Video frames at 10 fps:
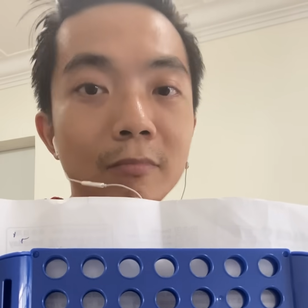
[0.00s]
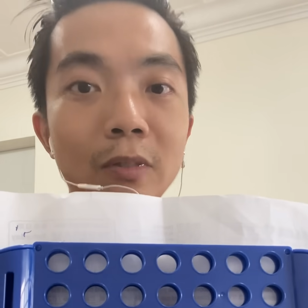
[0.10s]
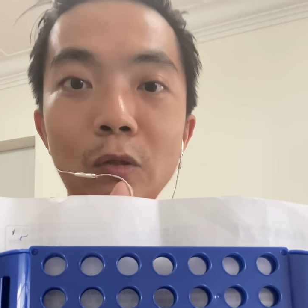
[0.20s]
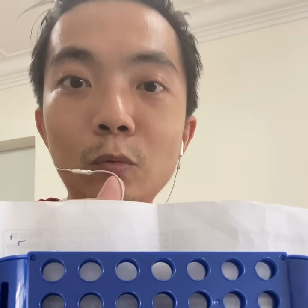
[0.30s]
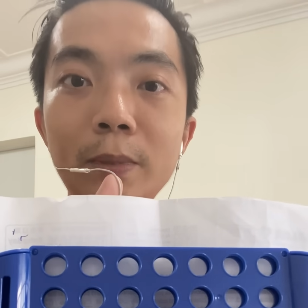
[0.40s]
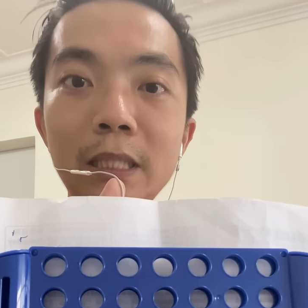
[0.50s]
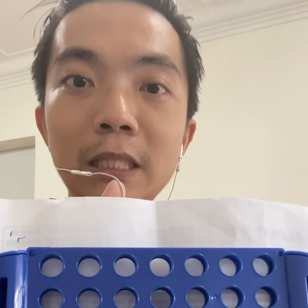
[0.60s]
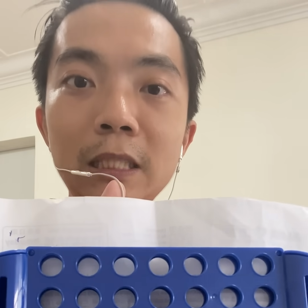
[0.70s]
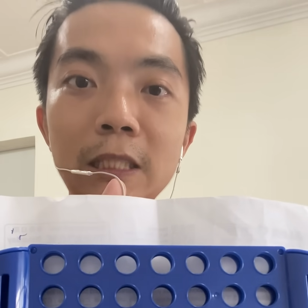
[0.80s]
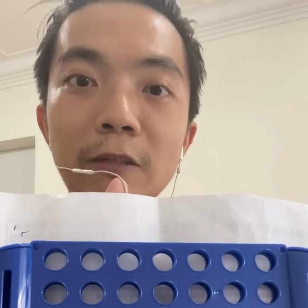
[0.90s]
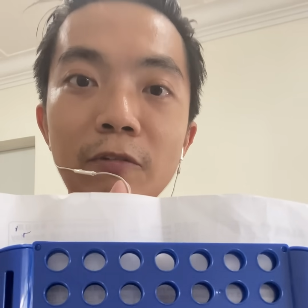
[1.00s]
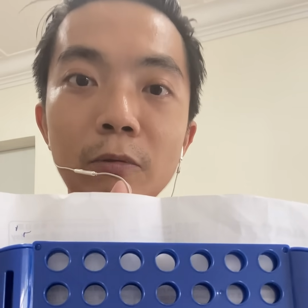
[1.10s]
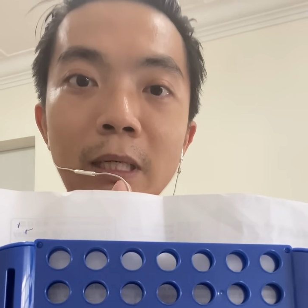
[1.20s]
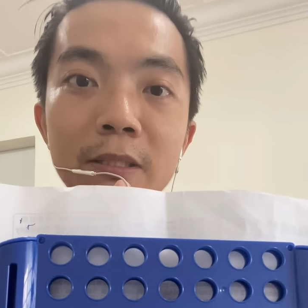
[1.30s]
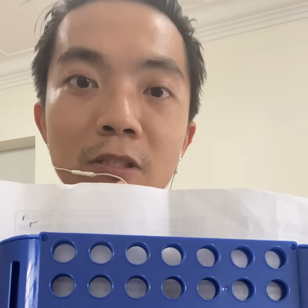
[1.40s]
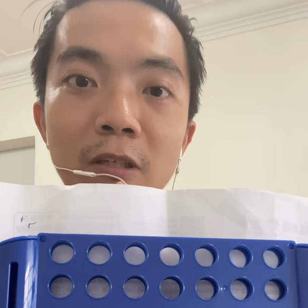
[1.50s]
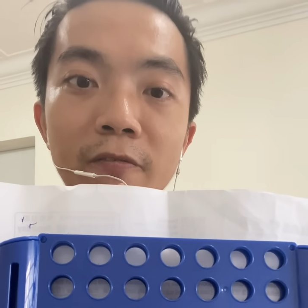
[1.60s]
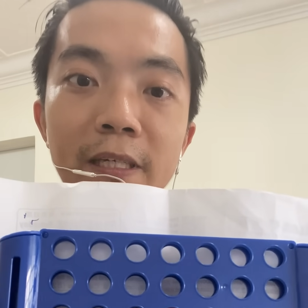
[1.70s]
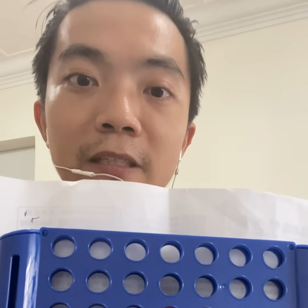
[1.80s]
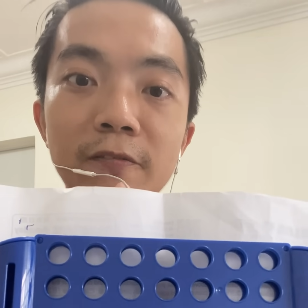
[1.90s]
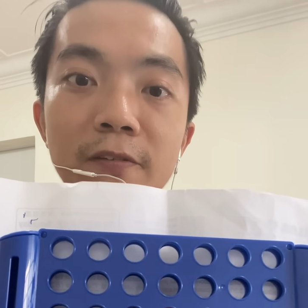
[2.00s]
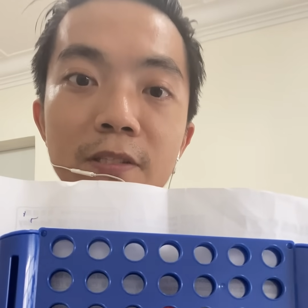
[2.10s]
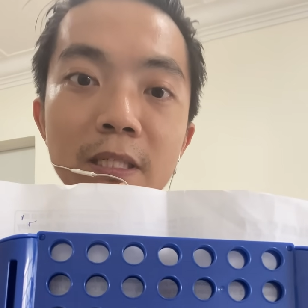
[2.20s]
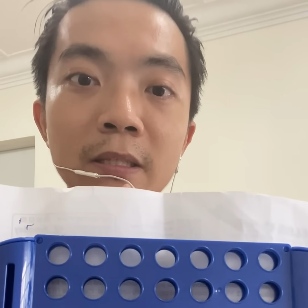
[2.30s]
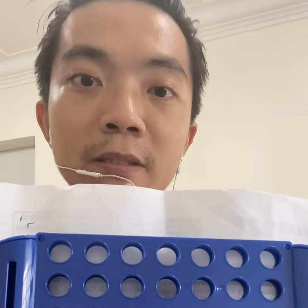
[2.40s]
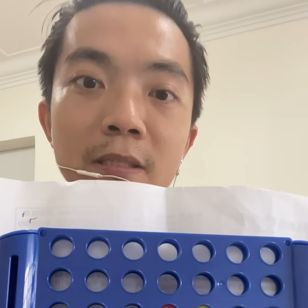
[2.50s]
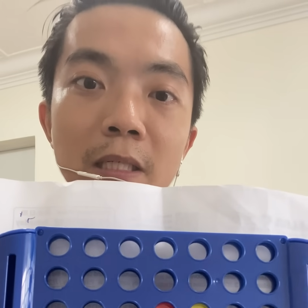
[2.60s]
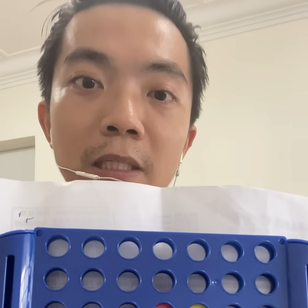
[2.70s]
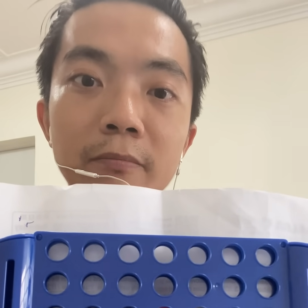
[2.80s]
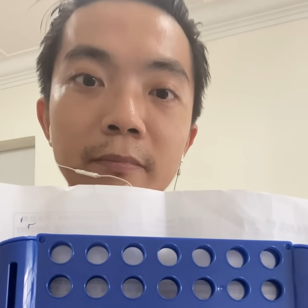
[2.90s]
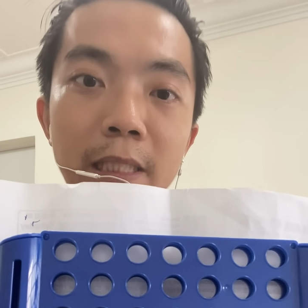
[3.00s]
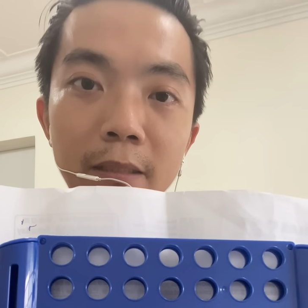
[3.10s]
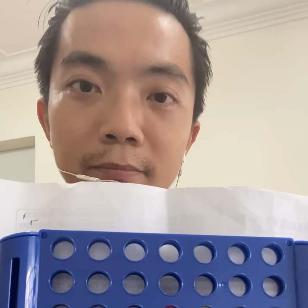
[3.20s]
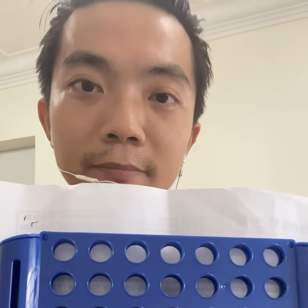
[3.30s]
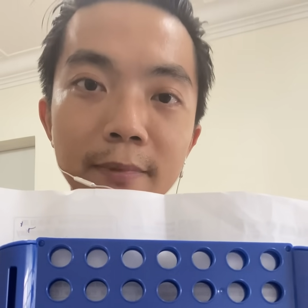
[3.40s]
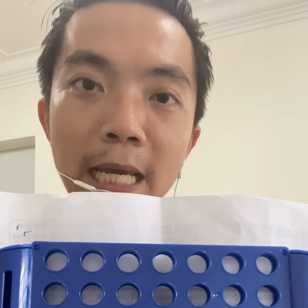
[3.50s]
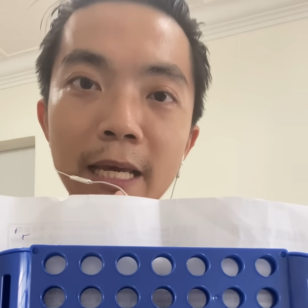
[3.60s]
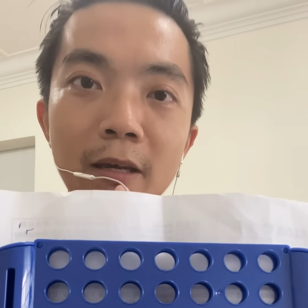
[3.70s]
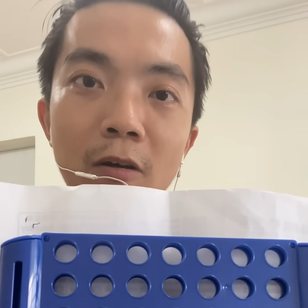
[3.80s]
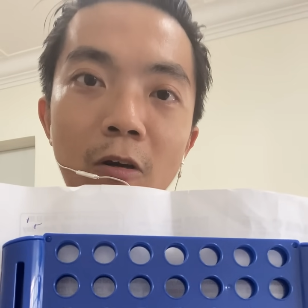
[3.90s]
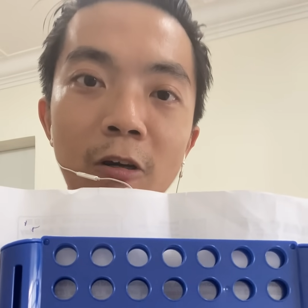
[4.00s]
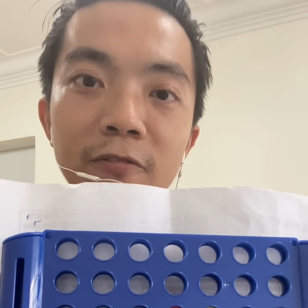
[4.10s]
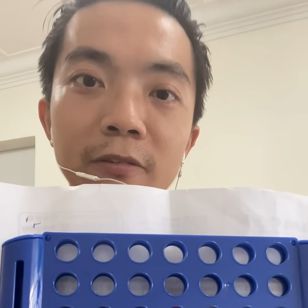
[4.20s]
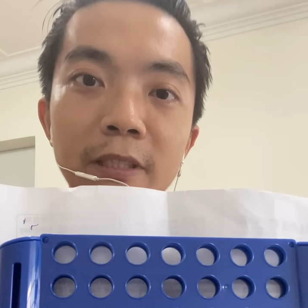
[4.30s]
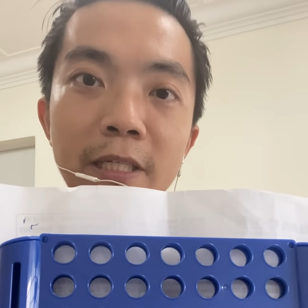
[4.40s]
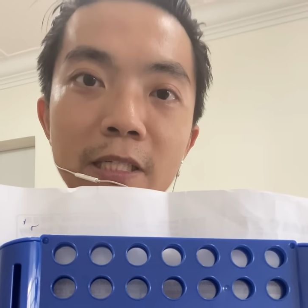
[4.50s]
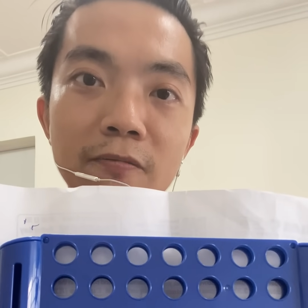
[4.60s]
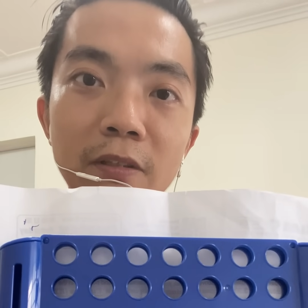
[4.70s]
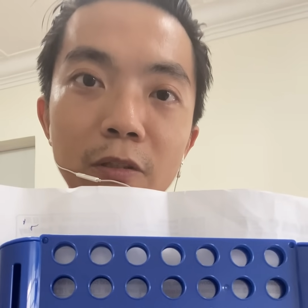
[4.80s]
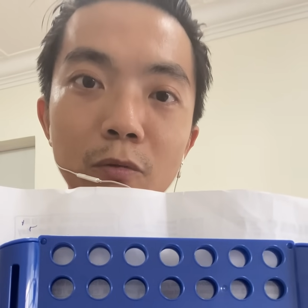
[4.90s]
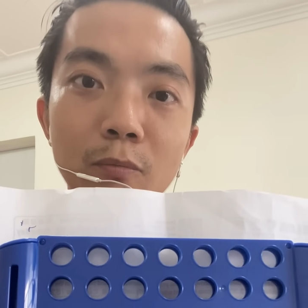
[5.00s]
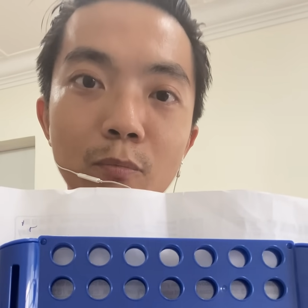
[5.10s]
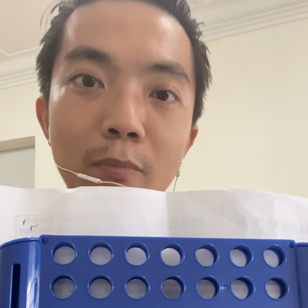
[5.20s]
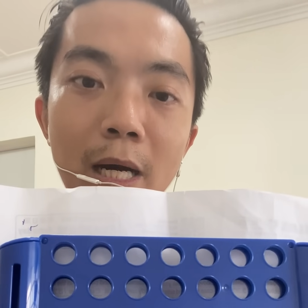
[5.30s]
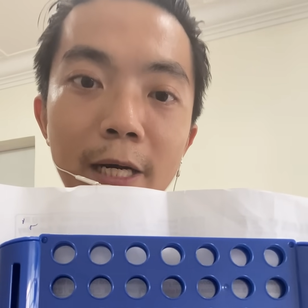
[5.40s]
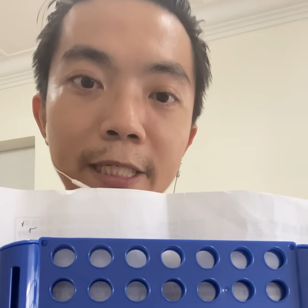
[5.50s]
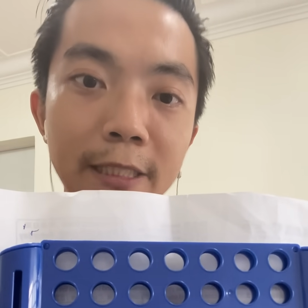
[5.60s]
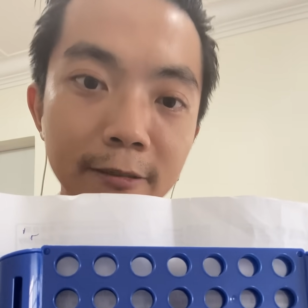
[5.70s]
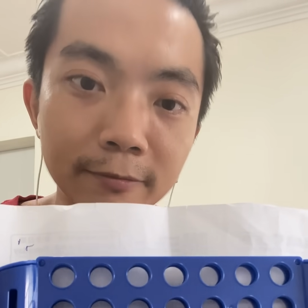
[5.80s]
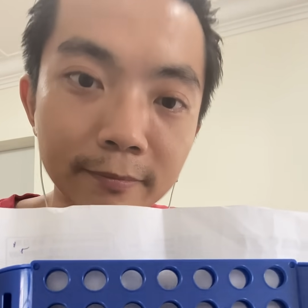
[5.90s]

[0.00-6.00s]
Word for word: No biggie if you can't solve it in the first instant. Yep. Off to the next video. Bye.